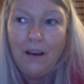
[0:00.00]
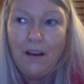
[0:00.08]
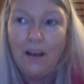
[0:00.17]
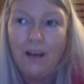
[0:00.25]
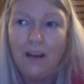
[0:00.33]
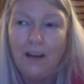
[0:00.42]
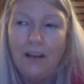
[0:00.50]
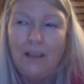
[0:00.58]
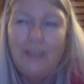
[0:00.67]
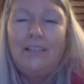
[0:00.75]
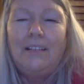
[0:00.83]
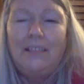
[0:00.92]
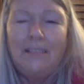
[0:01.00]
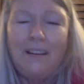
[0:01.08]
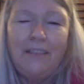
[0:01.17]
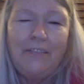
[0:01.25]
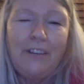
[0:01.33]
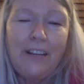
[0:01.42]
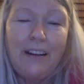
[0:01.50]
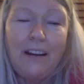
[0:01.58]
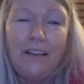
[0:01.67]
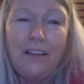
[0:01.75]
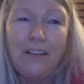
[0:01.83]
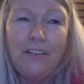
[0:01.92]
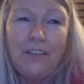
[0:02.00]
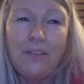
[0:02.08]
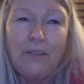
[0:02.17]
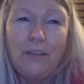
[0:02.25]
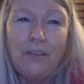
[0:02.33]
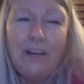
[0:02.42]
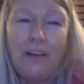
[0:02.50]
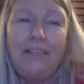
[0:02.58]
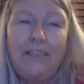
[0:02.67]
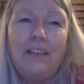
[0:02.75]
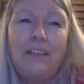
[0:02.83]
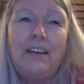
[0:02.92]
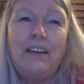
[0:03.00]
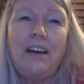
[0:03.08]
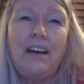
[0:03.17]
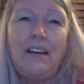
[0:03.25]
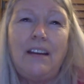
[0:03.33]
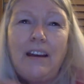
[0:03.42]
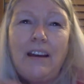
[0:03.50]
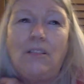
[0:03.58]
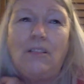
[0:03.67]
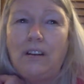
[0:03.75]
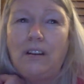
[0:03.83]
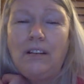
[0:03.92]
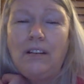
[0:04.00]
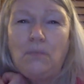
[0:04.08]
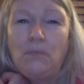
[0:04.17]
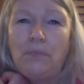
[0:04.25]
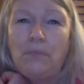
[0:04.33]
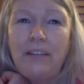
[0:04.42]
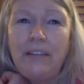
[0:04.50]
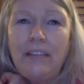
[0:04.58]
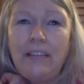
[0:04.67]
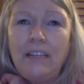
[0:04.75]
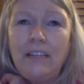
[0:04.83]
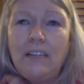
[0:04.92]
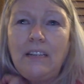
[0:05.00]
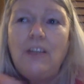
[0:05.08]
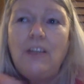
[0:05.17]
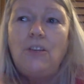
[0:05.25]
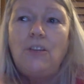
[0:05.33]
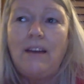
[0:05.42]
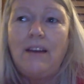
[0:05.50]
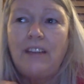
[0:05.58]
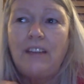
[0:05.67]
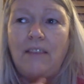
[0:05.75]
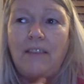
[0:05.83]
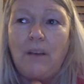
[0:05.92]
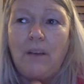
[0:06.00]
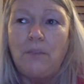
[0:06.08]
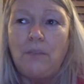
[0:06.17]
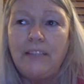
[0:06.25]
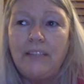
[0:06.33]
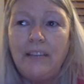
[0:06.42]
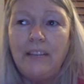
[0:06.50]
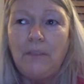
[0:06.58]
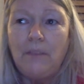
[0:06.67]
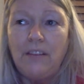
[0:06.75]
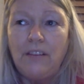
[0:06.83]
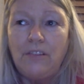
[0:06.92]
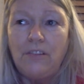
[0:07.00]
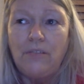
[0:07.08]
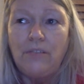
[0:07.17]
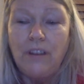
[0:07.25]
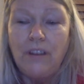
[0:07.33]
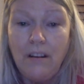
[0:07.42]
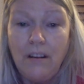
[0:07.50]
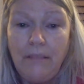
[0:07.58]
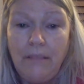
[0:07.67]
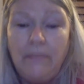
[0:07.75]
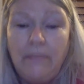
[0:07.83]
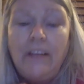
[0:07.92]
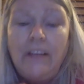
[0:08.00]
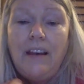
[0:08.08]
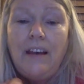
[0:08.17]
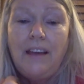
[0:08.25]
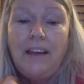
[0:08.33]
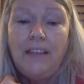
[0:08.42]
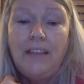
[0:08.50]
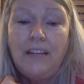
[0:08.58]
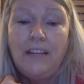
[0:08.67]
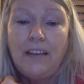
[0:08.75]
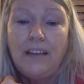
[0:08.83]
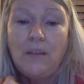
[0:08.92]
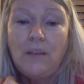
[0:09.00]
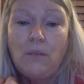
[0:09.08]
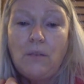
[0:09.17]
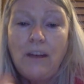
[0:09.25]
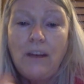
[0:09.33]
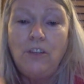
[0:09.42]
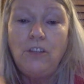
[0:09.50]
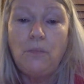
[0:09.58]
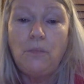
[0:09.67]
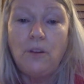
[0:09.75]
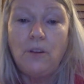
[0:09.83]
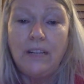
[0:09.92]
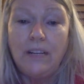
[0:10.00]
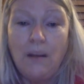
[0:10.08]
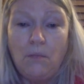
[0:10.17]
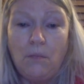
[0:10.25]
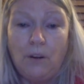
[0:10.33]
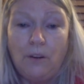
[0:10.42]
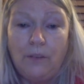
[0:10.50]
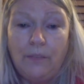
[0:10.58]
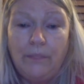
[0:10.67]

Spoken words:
I forget how they do it. I think they hand out a bracelet. You have to have that bracelet by a certain time, and then they come around, you pull a number.